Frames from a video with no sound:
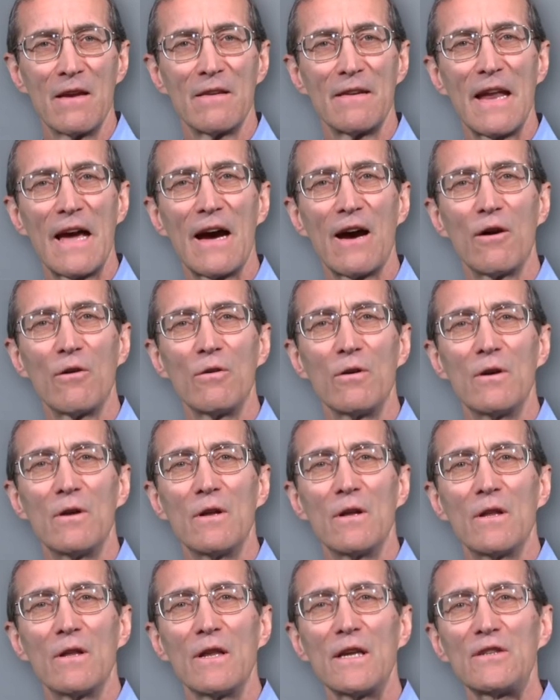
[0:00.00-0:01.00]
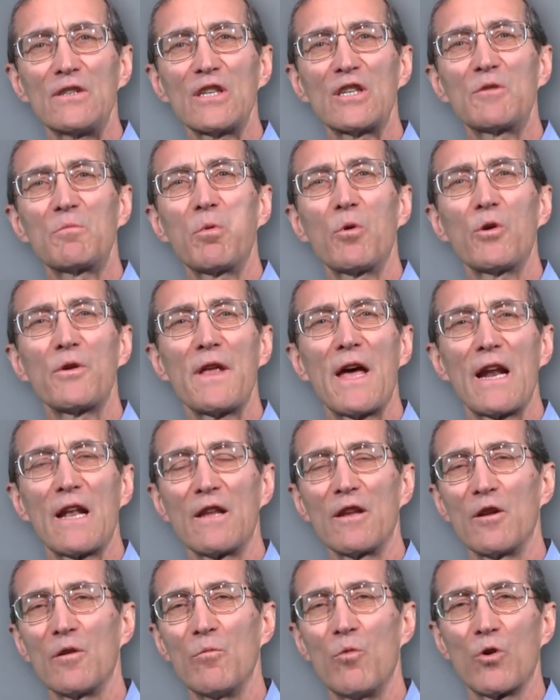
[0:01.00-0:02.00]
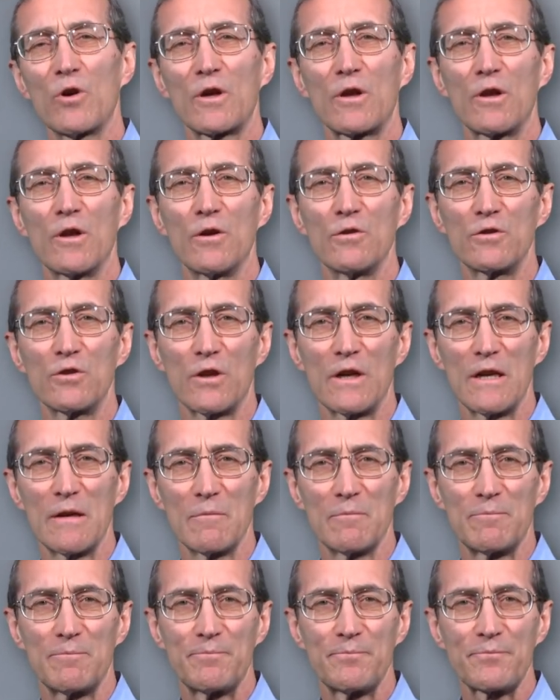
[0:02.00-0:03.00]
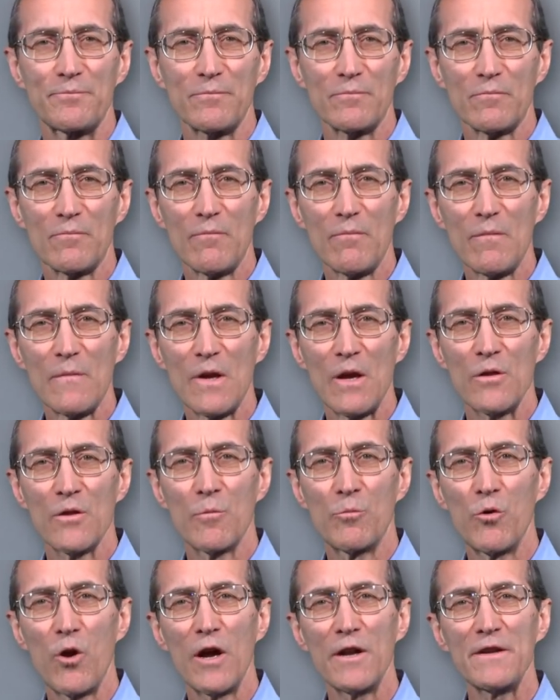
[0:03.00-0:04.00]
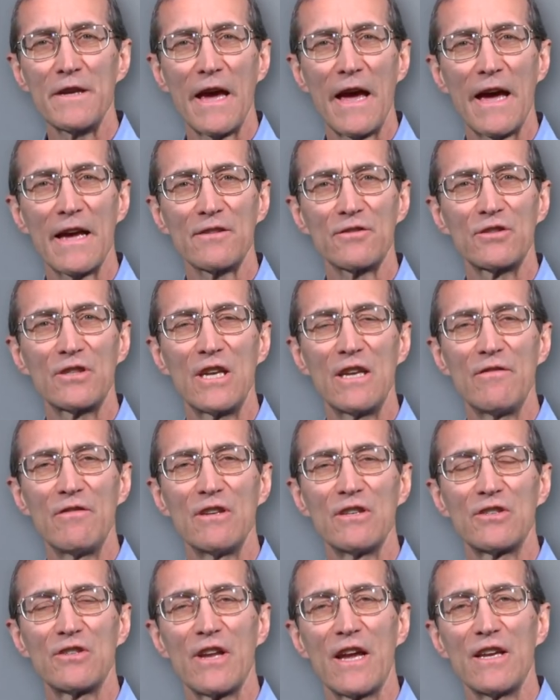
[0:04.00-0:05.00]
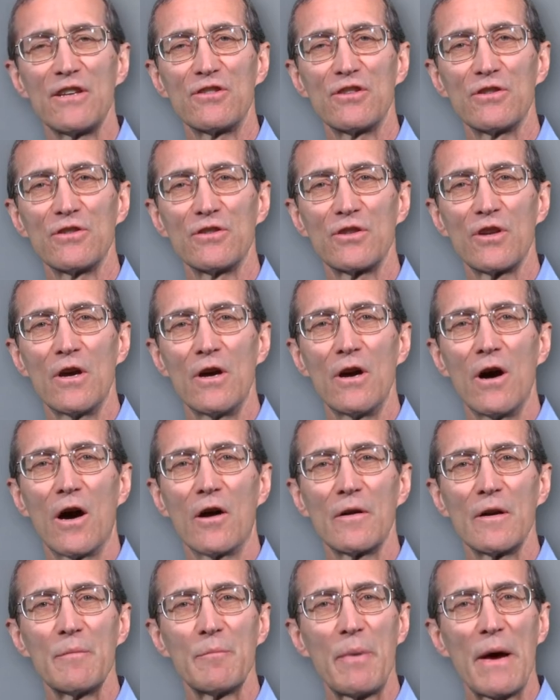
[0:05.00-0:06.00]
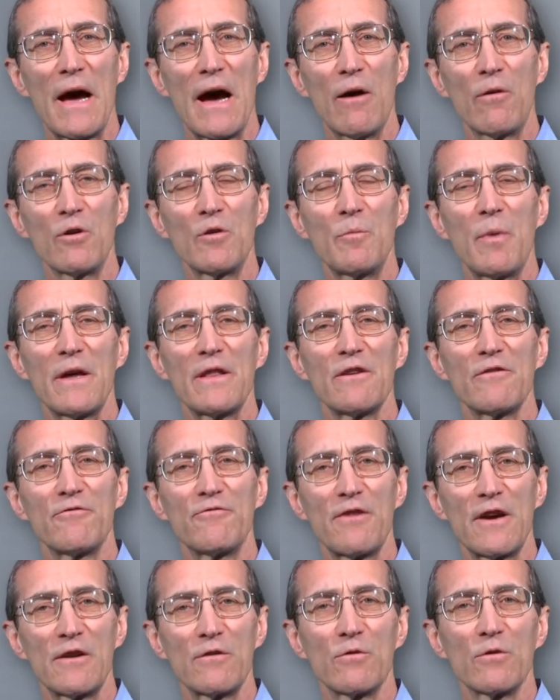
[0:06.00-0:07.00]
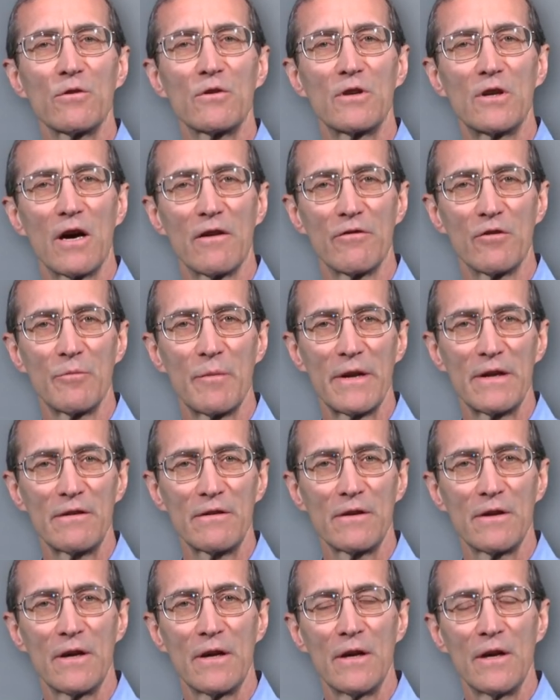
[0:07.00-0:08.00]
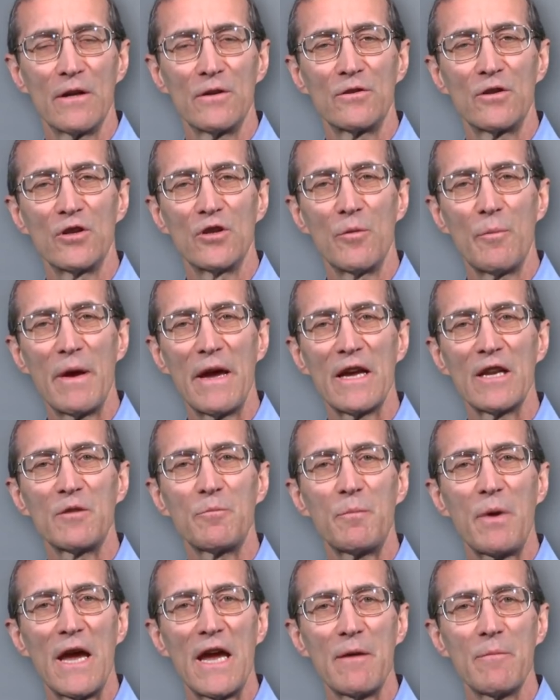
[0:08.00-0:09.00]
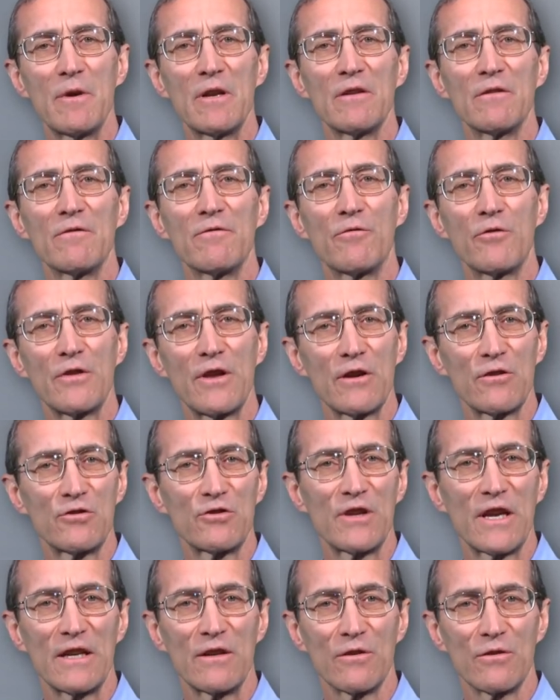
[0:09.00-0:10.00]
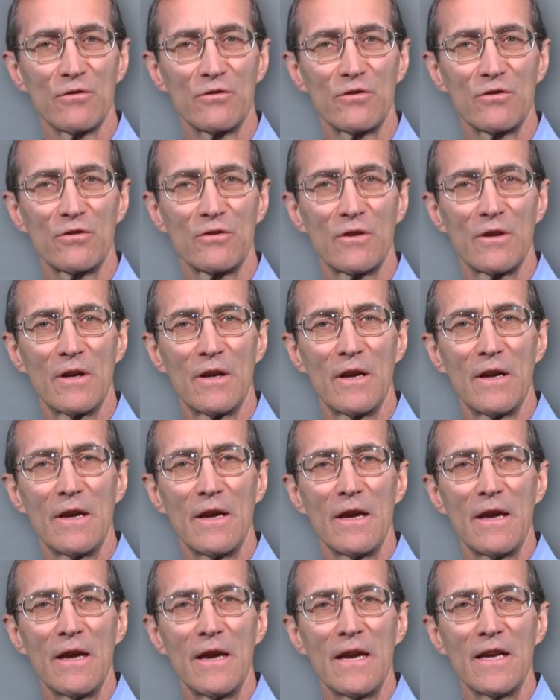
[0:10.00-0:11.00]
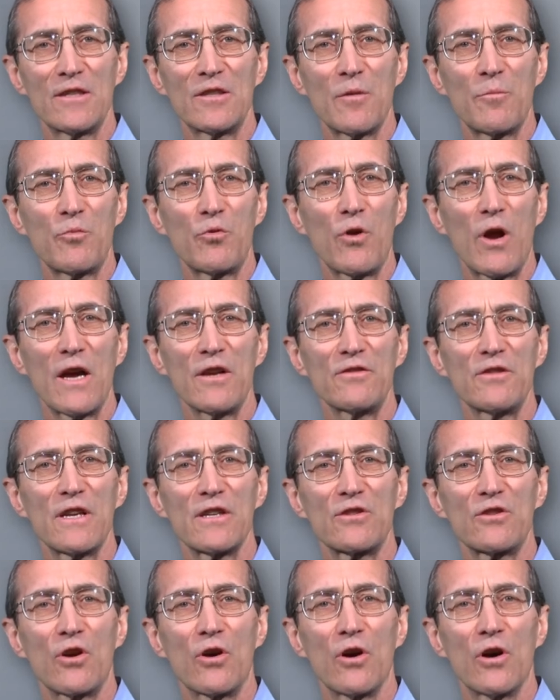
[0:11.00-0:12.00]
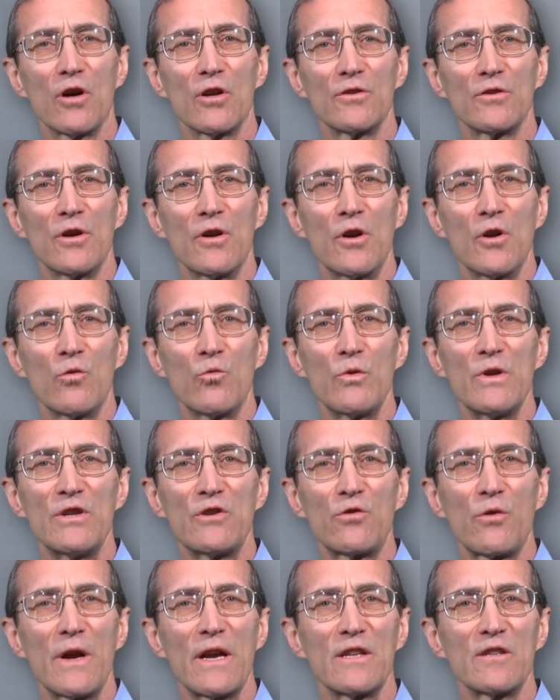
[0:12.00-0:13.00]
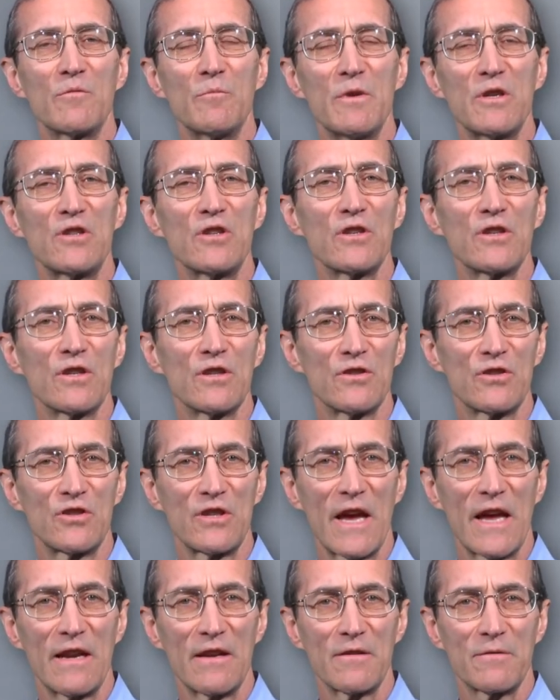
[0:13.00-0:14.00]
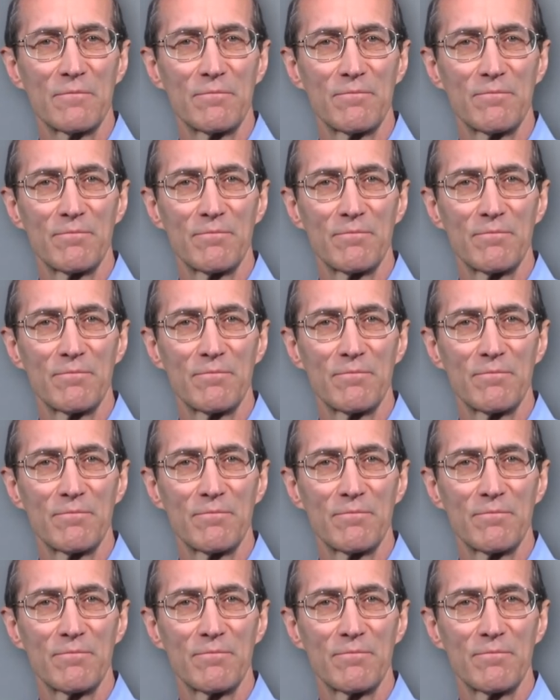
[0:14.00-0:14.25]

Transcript: Now, let's explore that a little more closely. The broadcast TV stations are empowered by the federal government to demand payment for their signals. It's a process called Retransmission Consent.